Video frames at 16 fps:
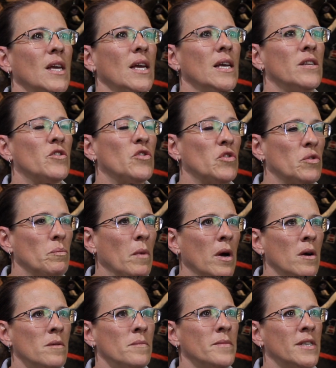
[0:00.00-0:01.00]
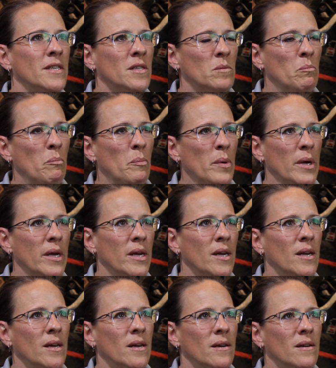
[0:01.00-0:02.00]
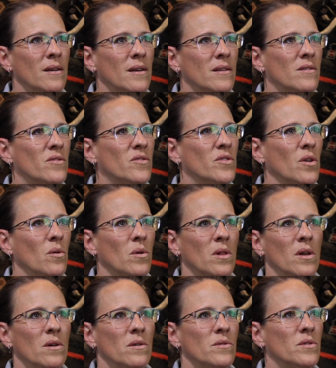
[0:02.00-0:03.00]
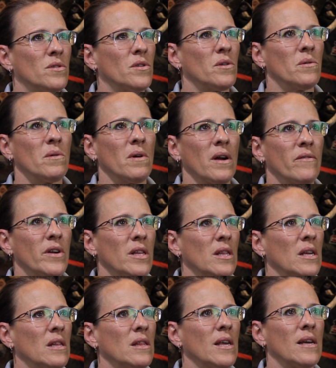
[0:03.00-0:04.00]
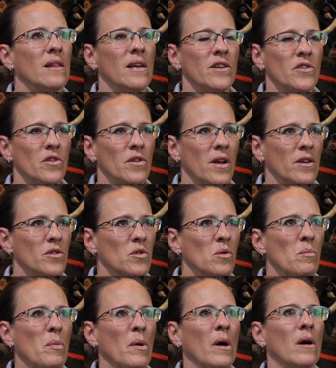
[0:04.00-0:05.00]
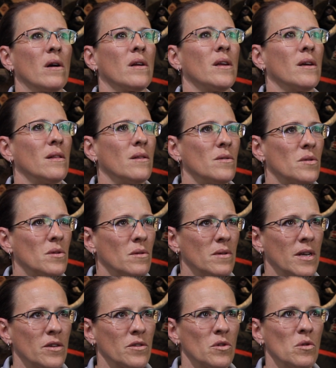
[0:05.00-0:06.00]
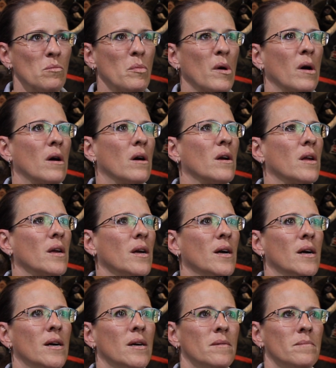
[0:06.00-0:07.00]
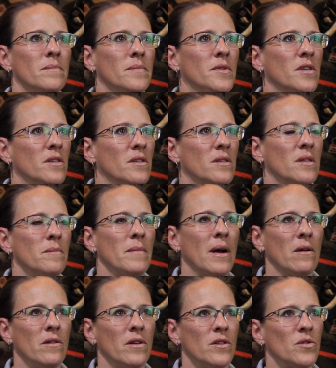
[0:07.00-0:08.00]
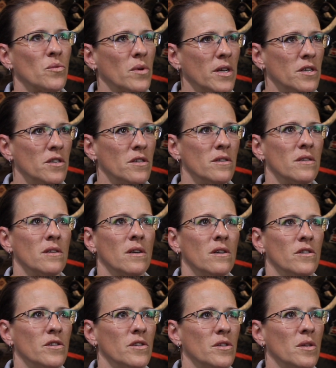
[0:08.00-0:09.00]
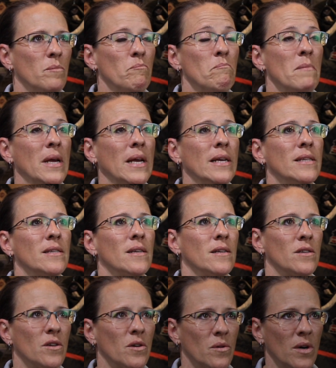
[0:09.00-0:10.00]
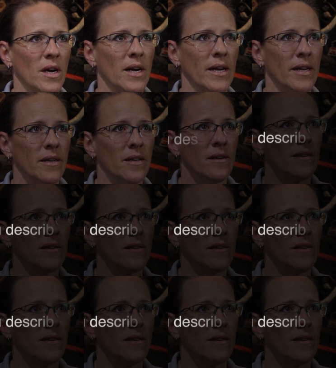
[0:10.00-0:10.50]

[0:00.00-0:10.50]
It's small, but it's big. It's so close to everything like Glacier National Park, Yellowstone National Park, just the mountainous regions that are just amazing to ride.